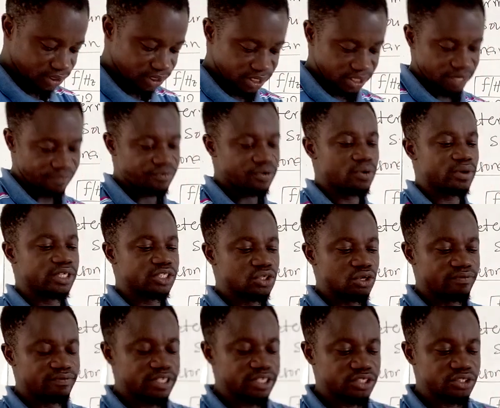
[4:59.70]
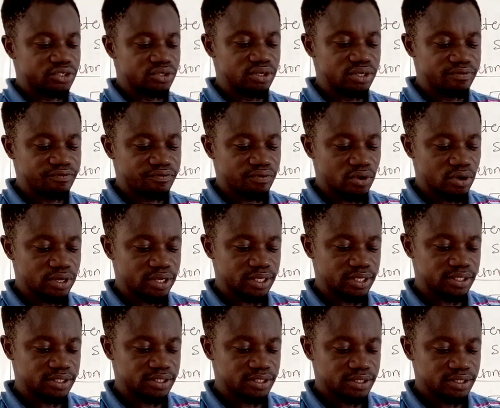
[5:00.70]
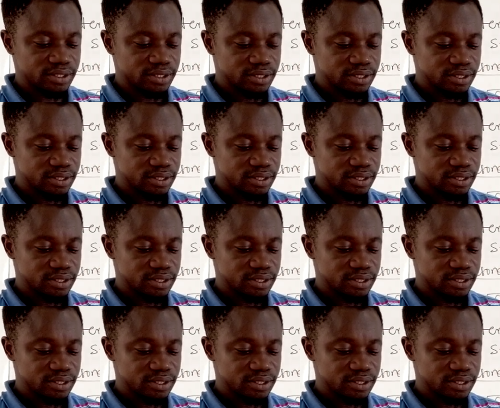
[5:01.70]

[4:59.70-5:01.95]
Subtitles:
The frequency of this tuning fork is